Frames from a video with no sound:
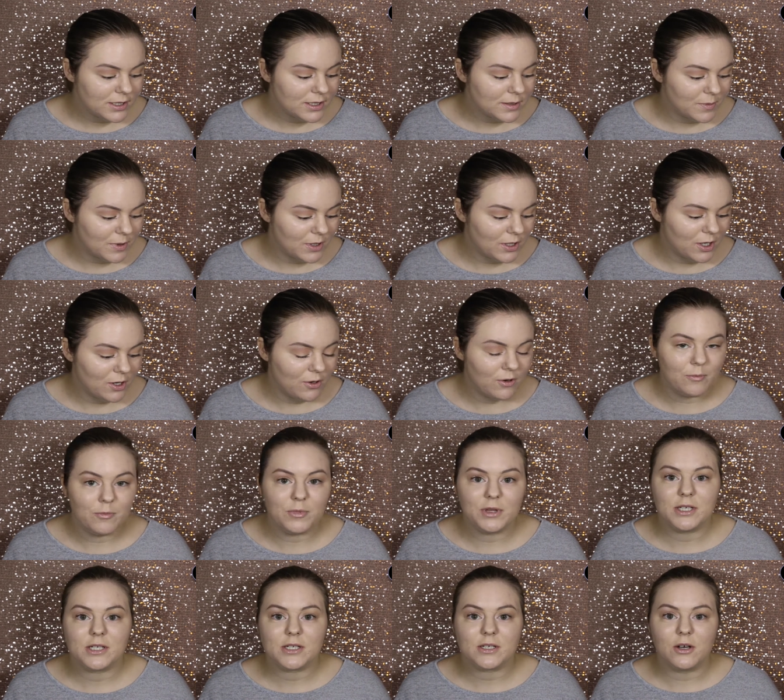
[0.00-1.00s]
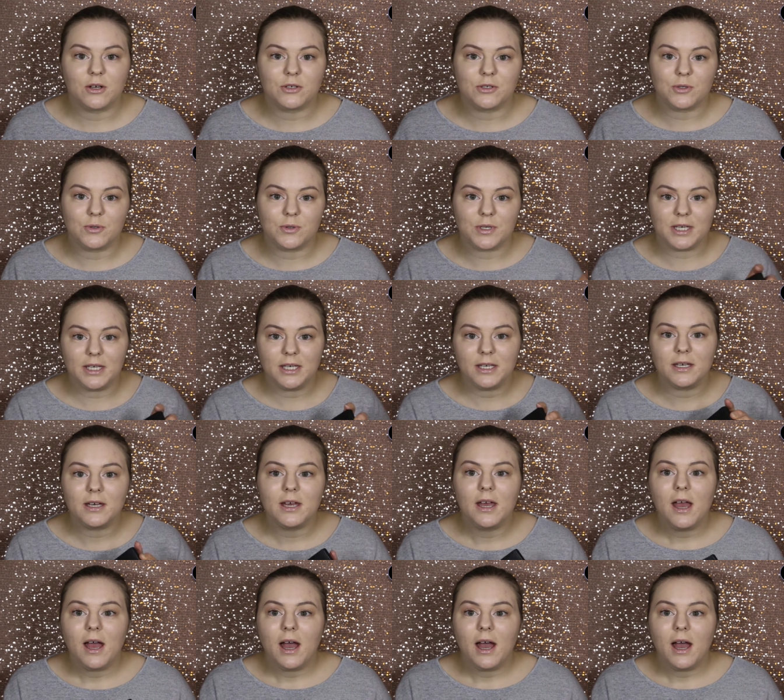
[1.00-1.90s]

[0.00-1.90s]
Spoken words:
so I'm going to go in with this contour kit.